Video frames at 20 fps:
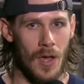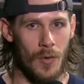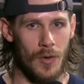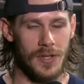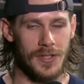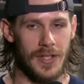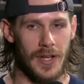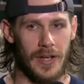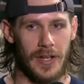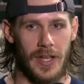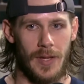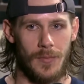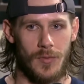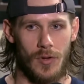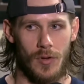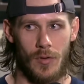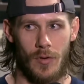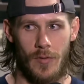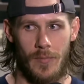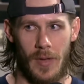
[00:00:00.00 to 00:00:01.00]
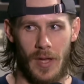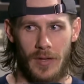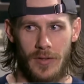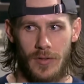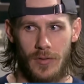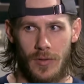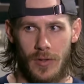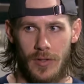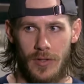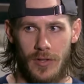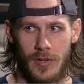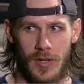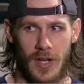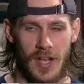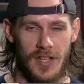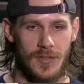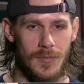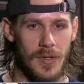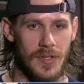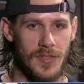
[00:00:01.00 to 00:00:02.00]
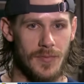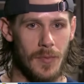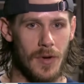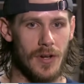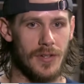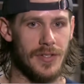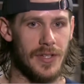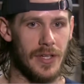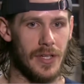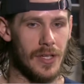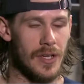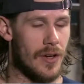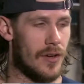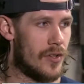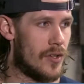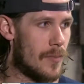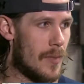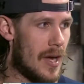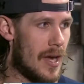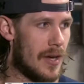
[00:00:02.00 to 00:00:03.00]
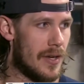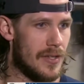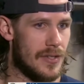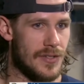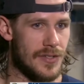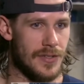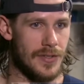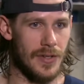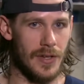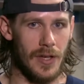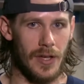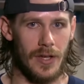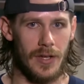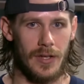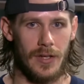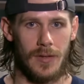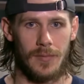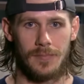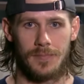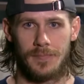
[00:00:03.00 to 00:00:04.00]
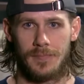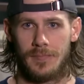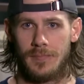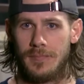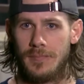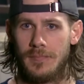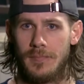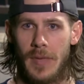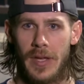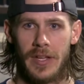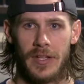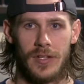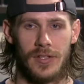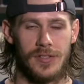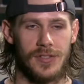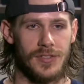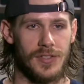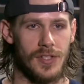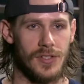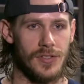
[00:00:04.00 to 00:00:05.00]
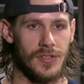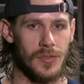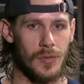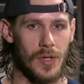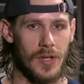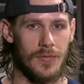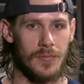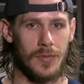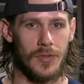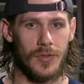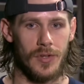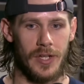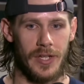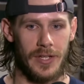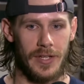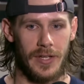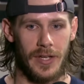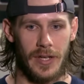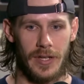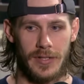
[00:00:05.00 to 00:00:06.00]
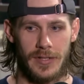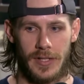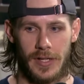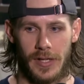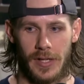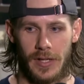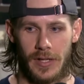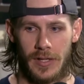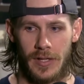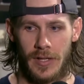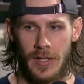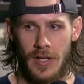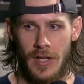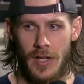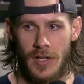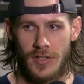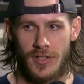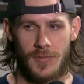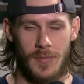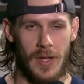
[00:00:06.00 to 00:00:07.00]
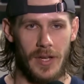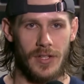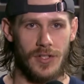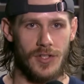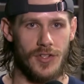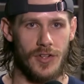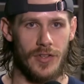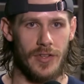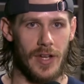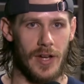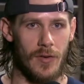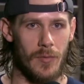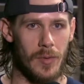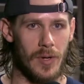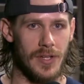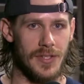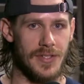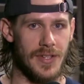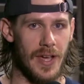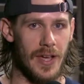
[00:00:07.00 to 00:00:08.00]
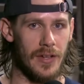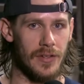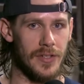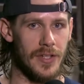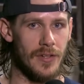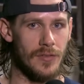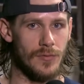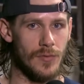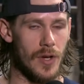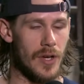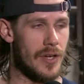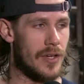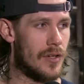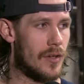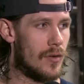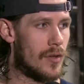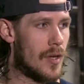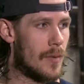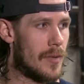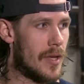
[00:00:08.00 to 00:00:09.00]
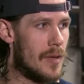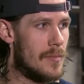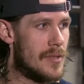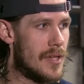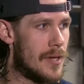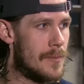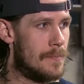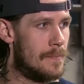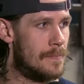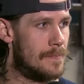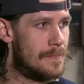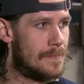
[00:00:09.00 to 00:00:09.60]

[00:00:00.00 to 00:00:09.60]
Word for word: We just got to keep doing what we've been doing. You know, guys have been smart, taking care of their bodies, um, making good decisions away from the rink, and uh, just making sure that everybody's dialed in and ready to go come game time.